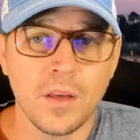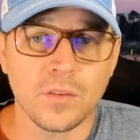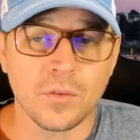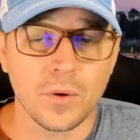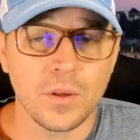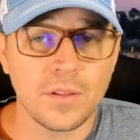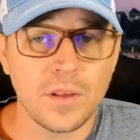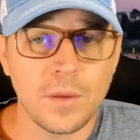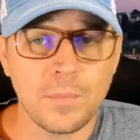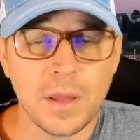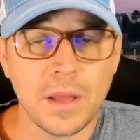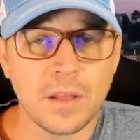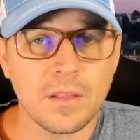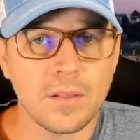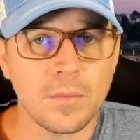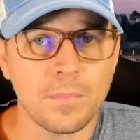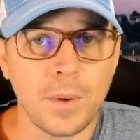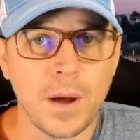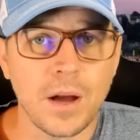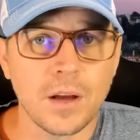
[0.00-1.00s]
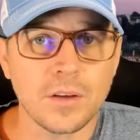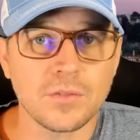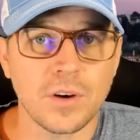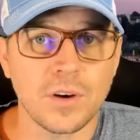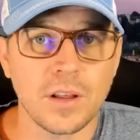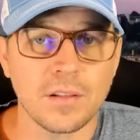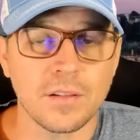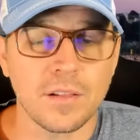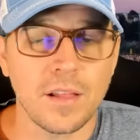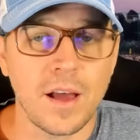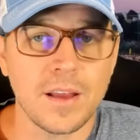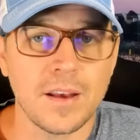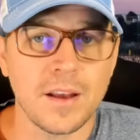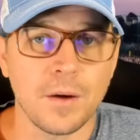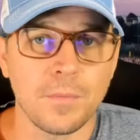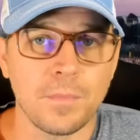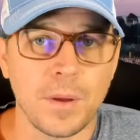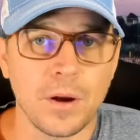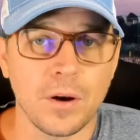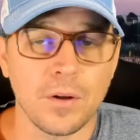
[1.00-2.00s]
So he's up against the Padres
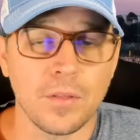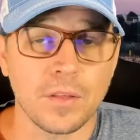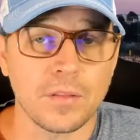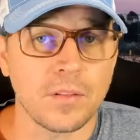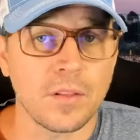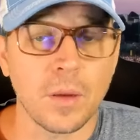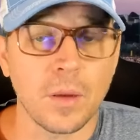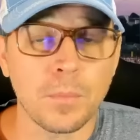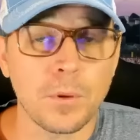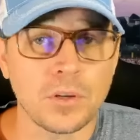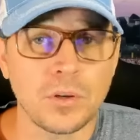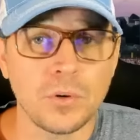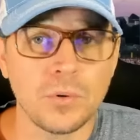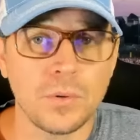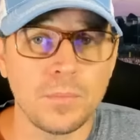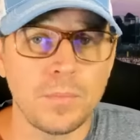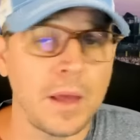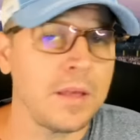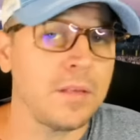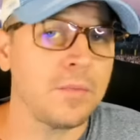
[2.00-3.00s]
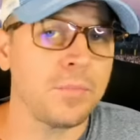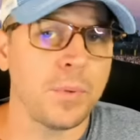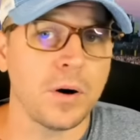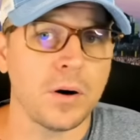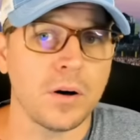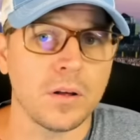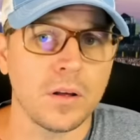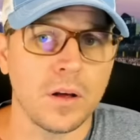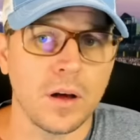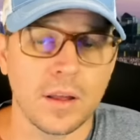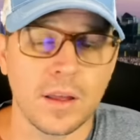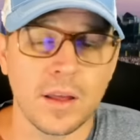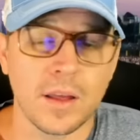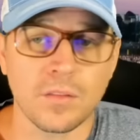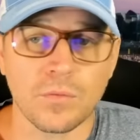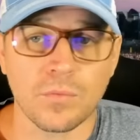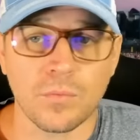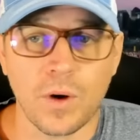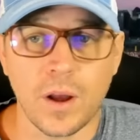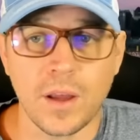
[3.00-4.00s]
lineup here that's number two in baseball
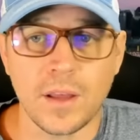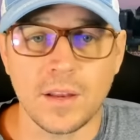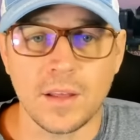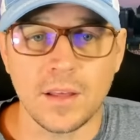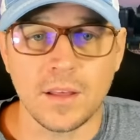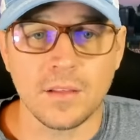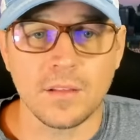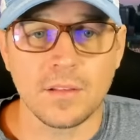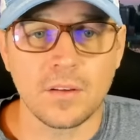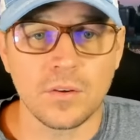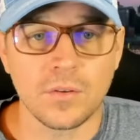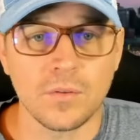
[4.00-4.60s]
against righties.